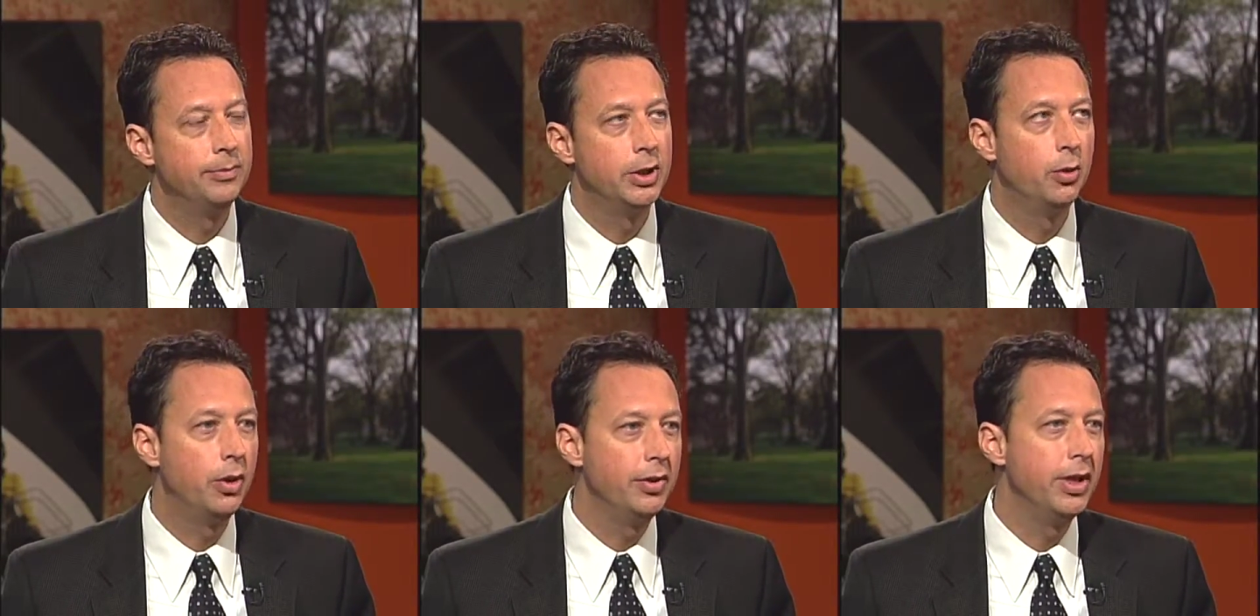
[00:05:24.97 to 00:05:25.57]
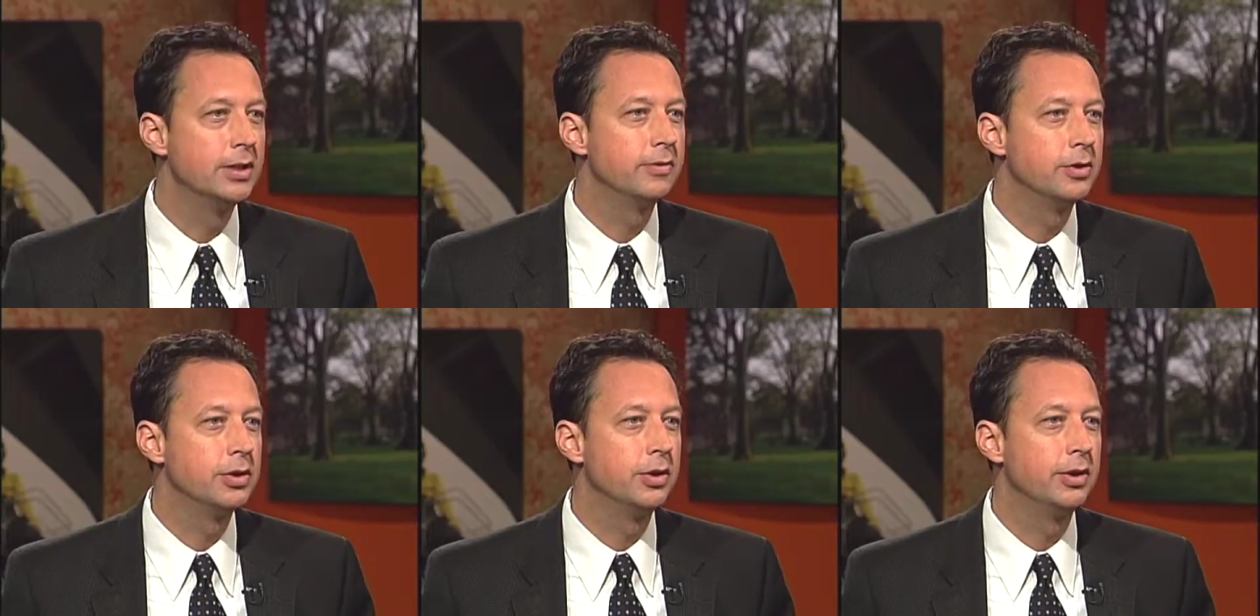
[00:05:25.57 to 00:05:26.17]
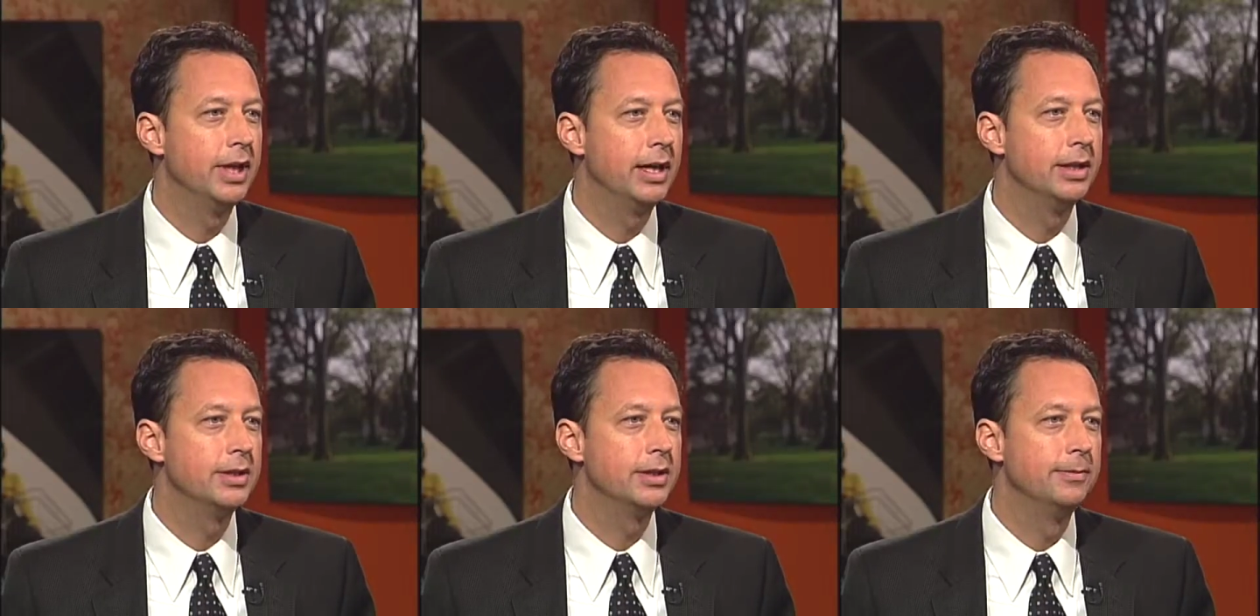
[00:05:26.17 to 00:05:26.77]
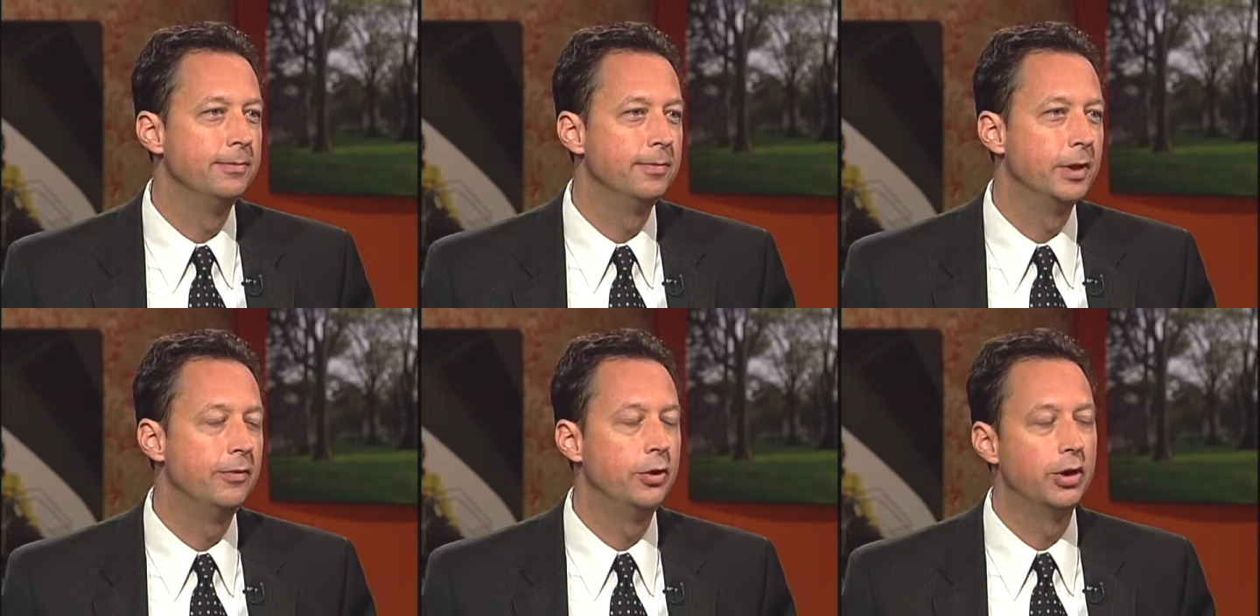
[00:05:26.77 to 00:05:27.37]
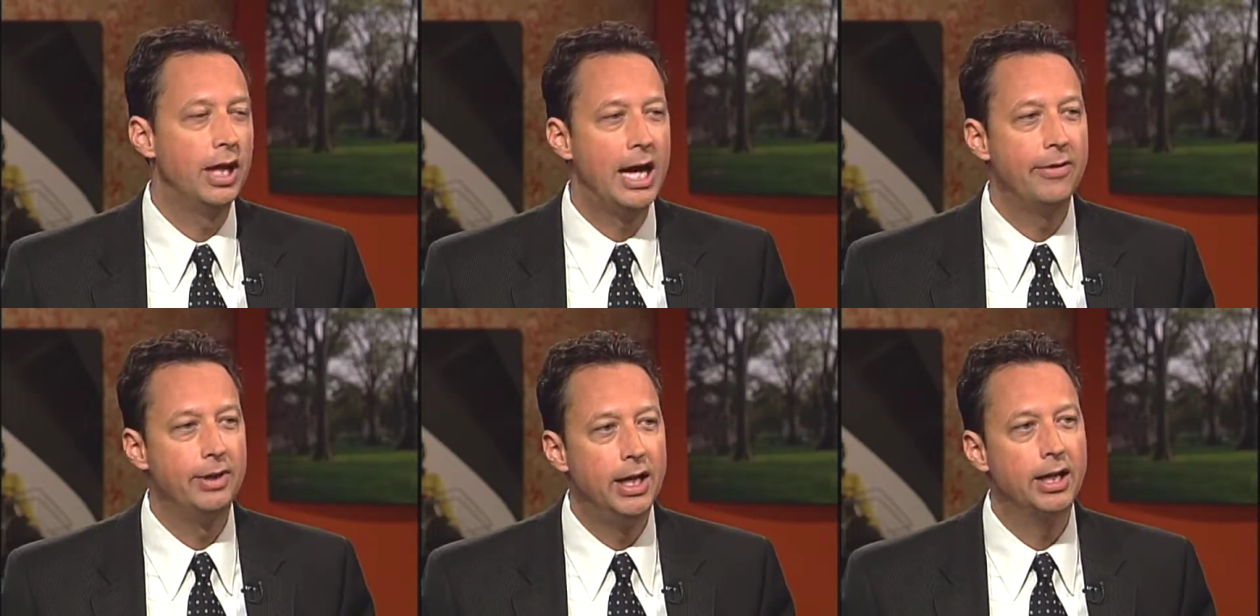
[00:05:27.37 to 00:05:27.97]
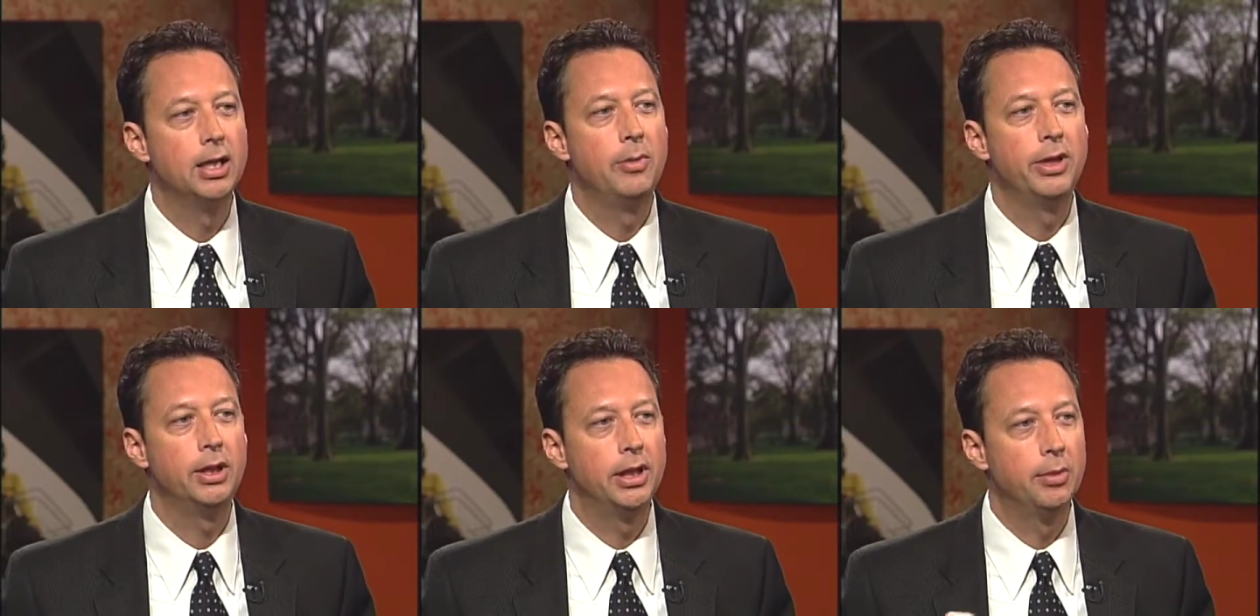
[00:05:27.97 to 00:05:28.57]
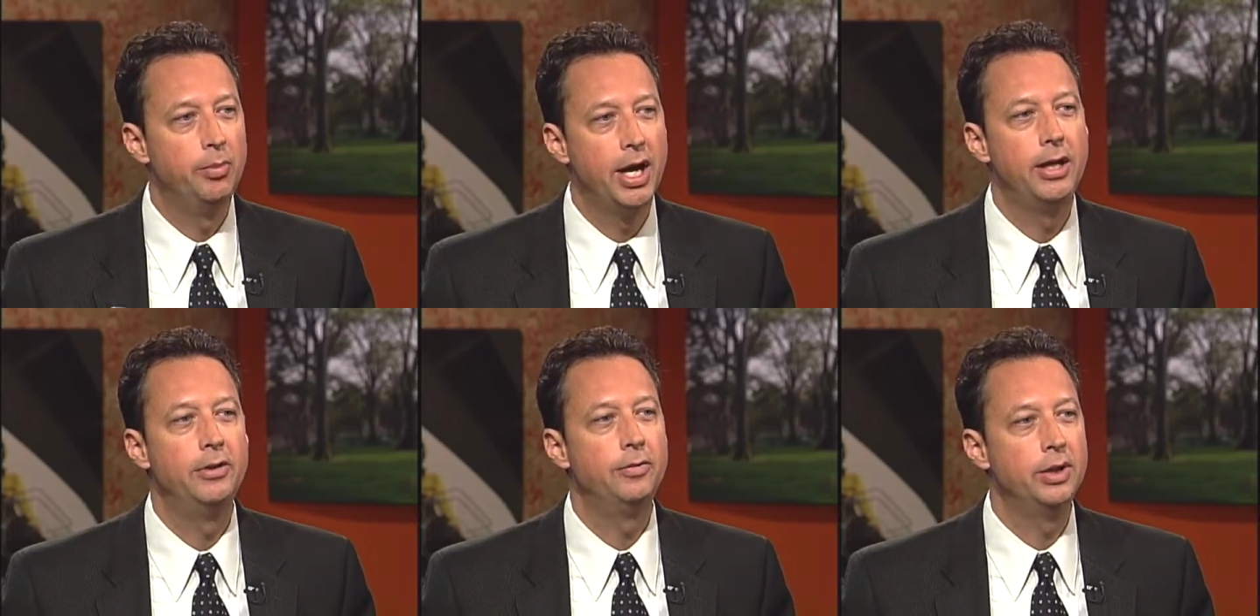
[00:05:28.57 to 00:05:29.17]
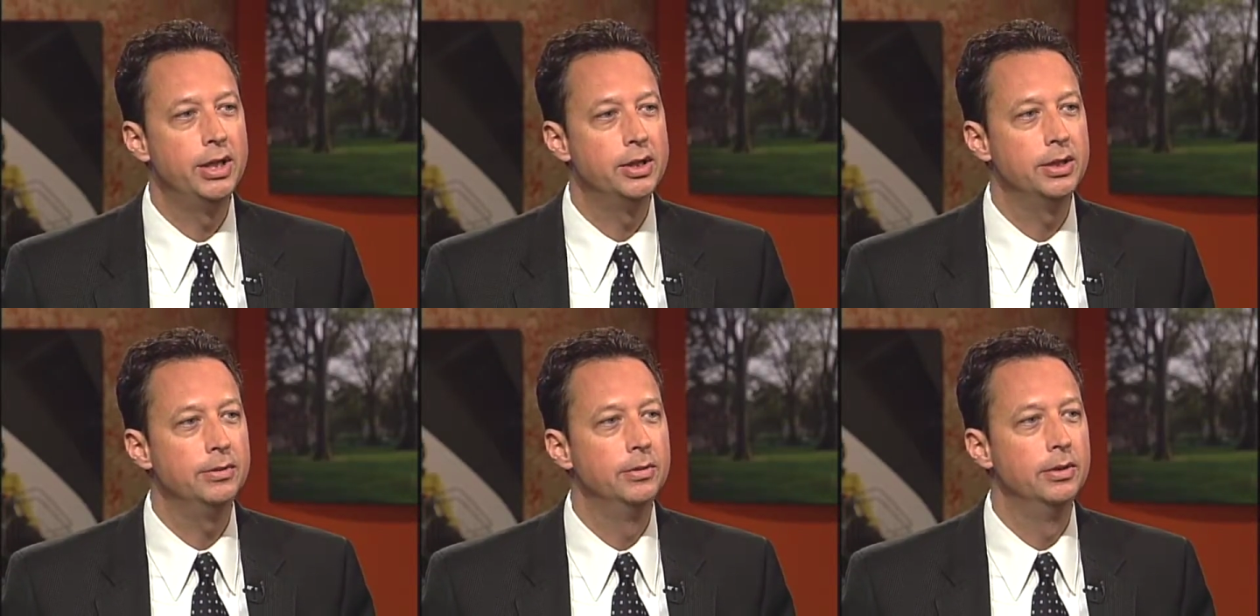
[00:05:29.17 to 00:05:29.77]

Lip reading: you know, one thing's for sure, and that is, if you're going to have an economically competitive region,